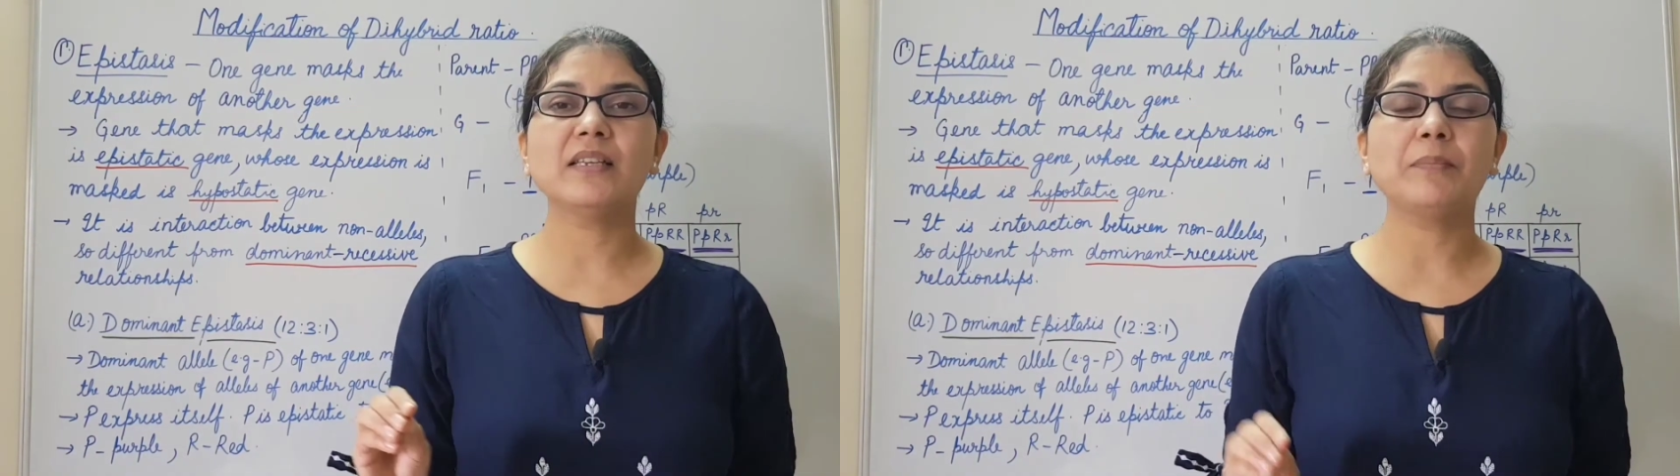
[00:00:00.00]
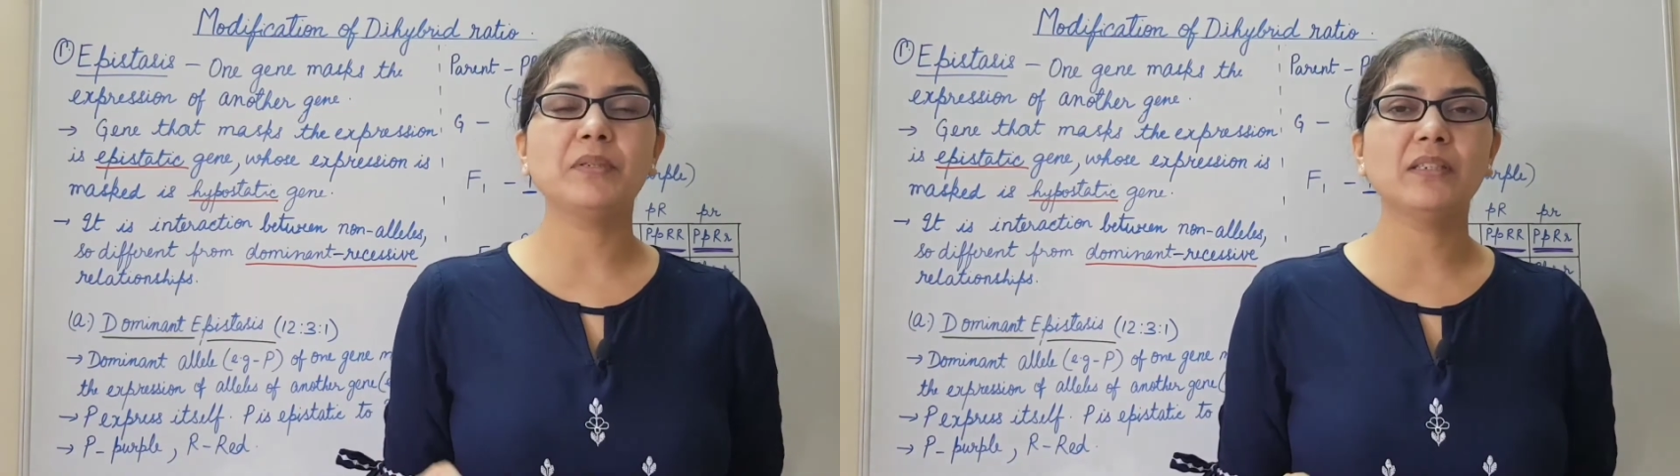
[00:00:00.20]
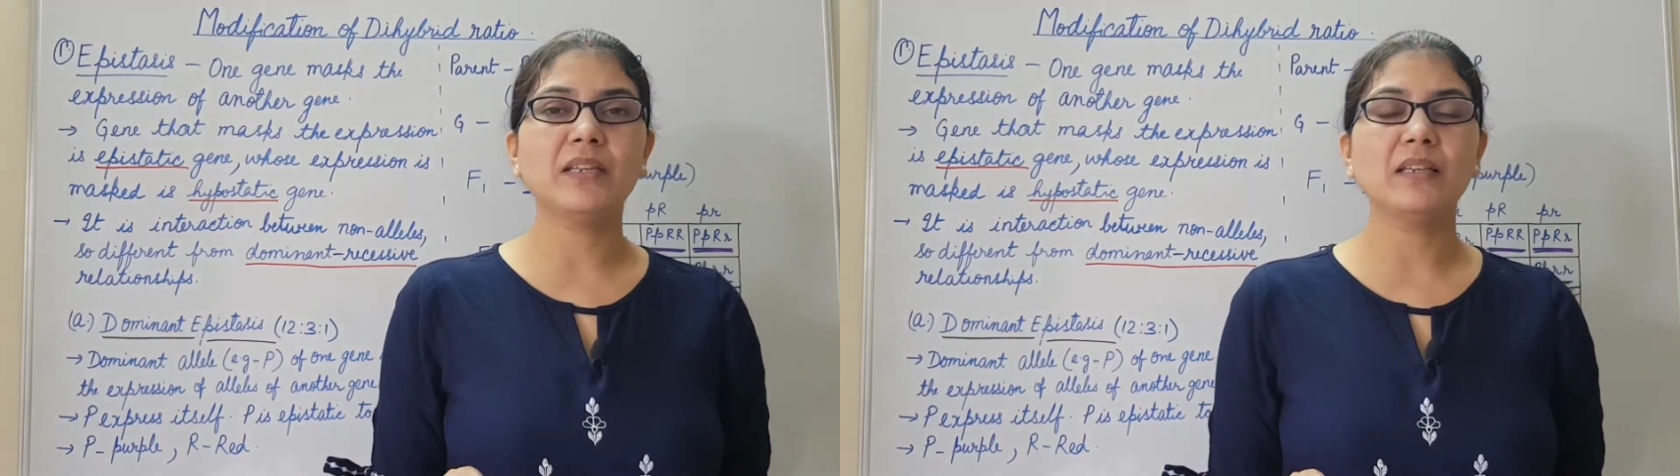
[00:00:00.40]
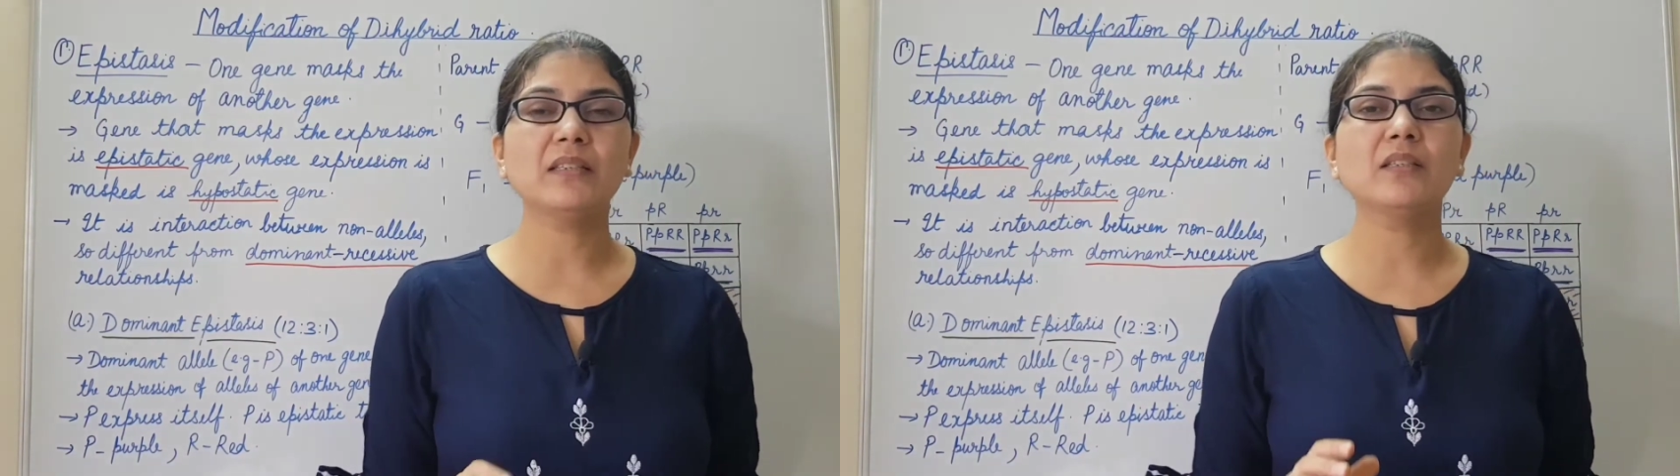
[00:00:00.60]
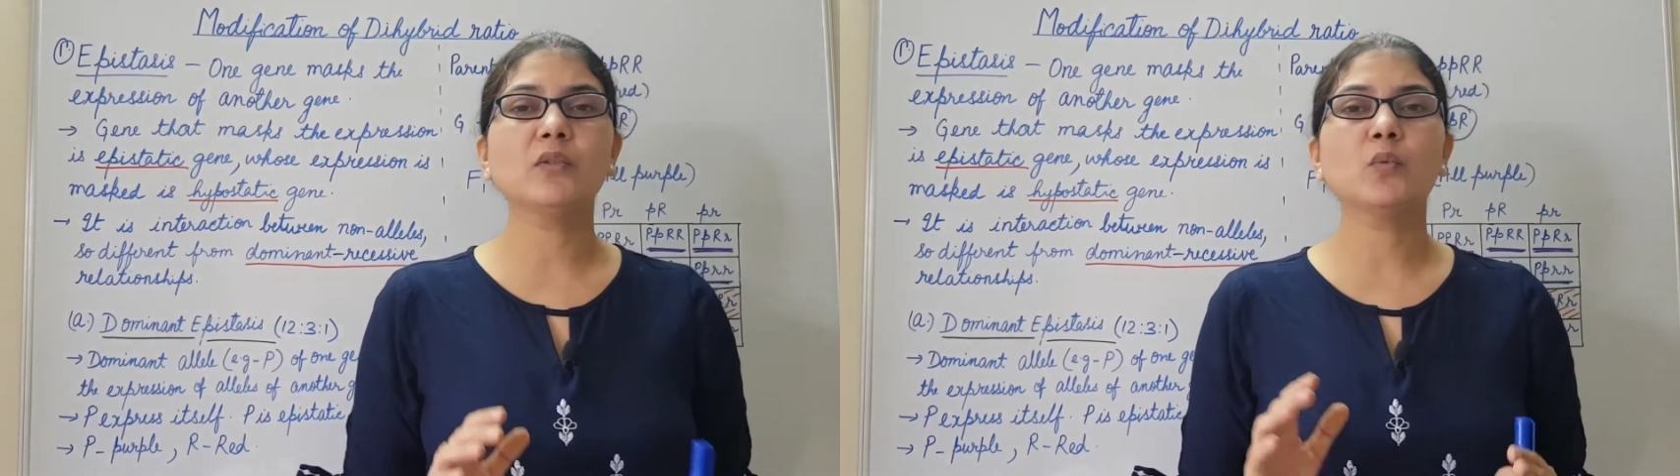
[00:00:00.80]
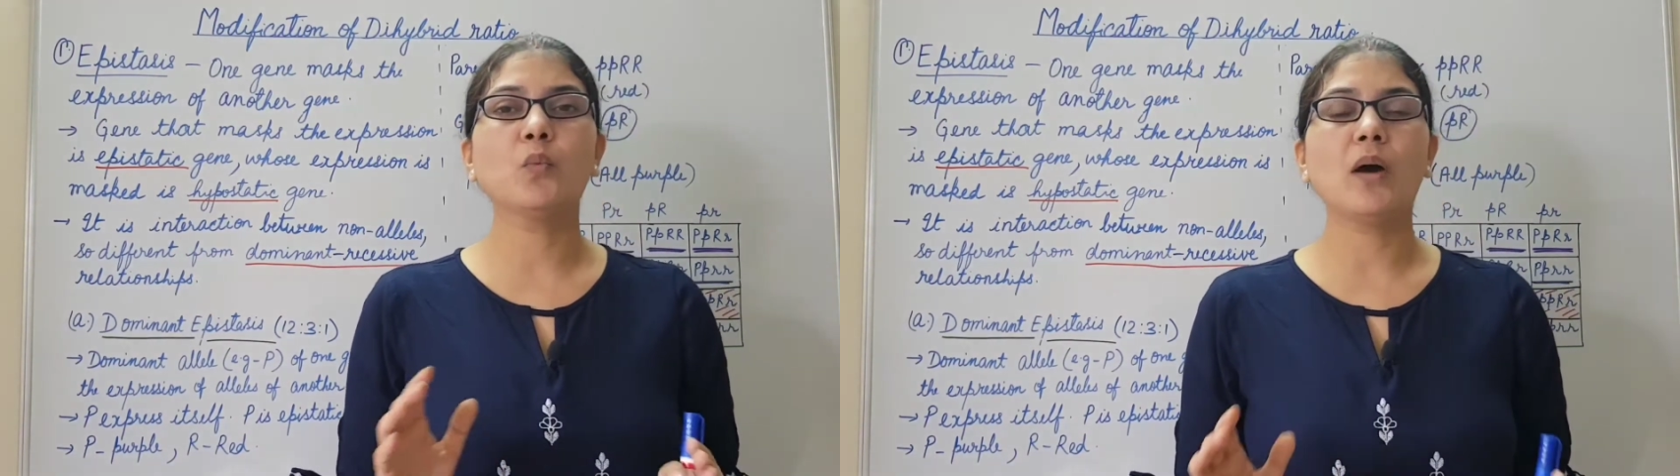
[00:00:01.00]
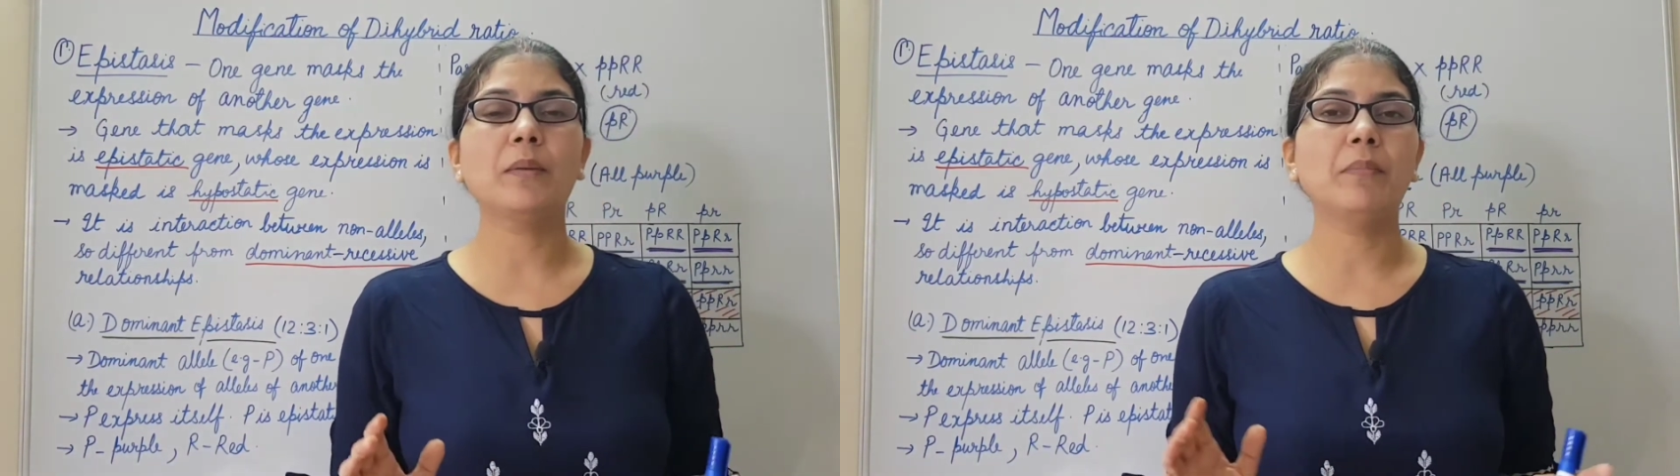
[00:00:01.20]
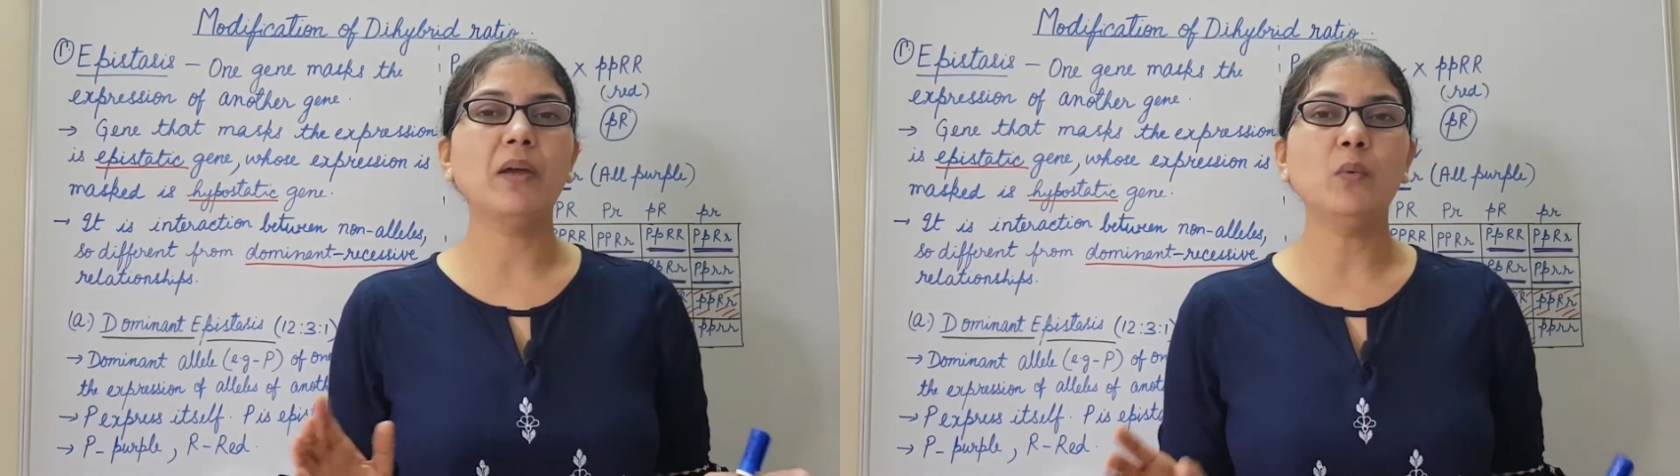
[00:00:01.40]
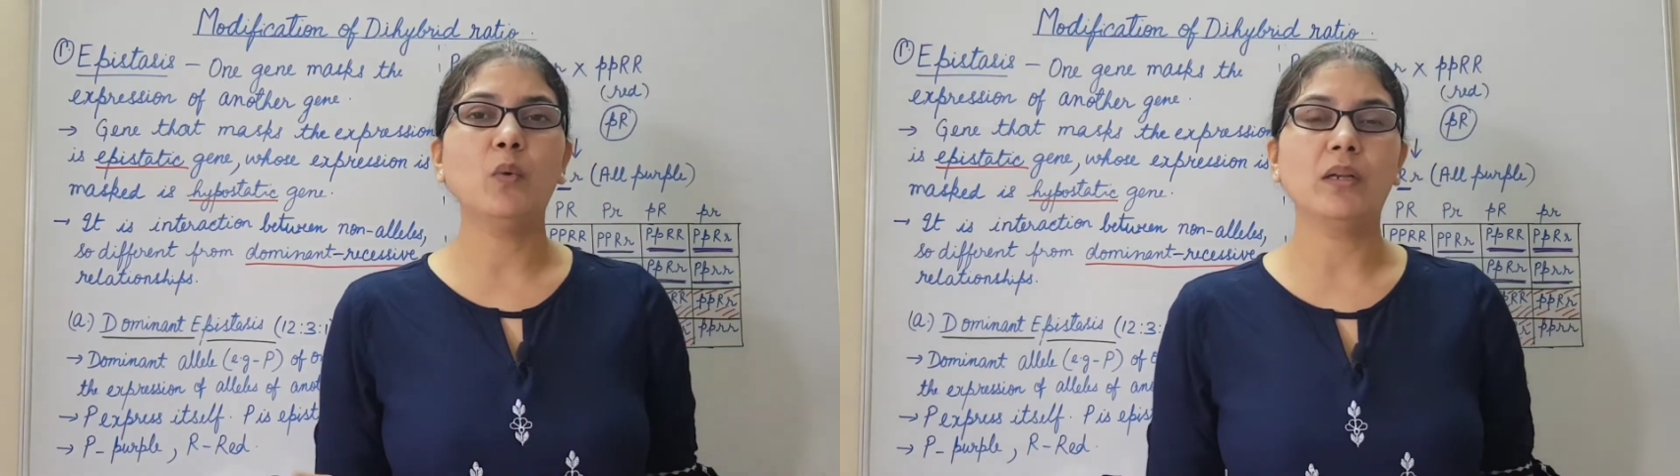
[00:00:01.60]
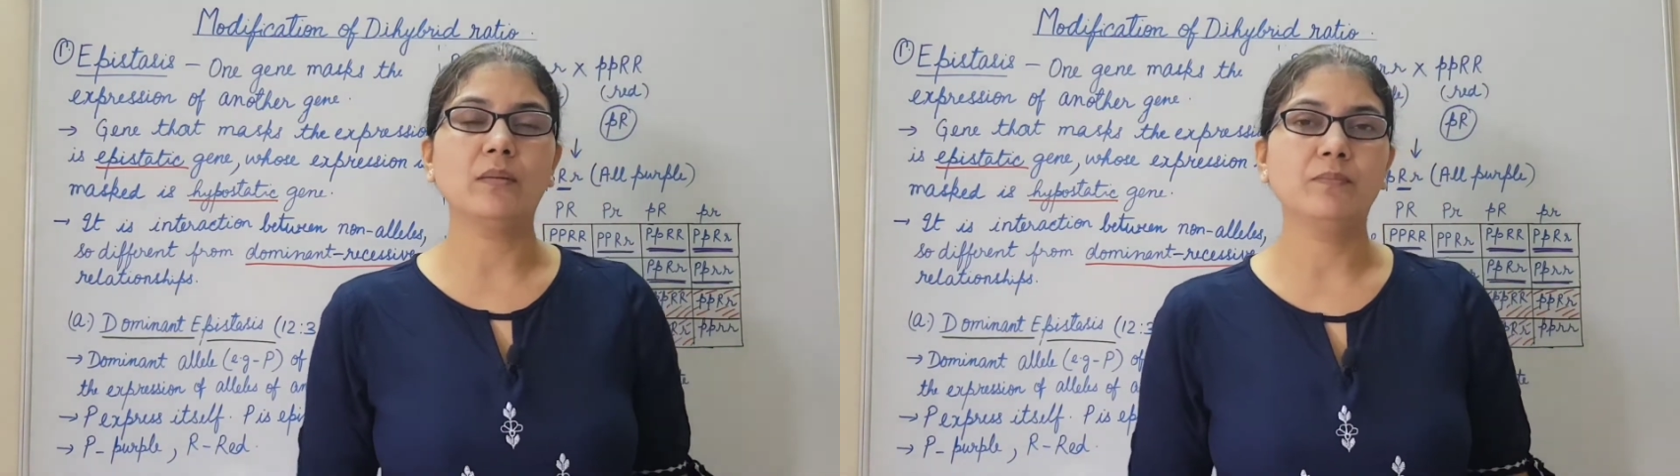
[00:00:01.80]
epistasis one by
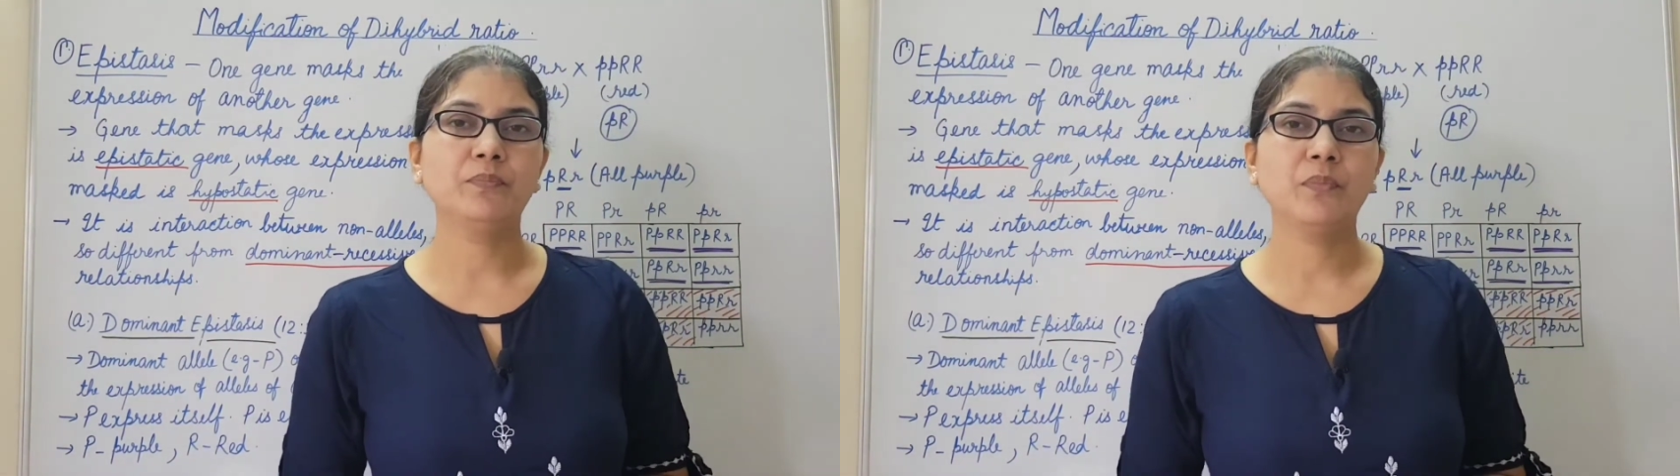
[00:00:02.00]
one.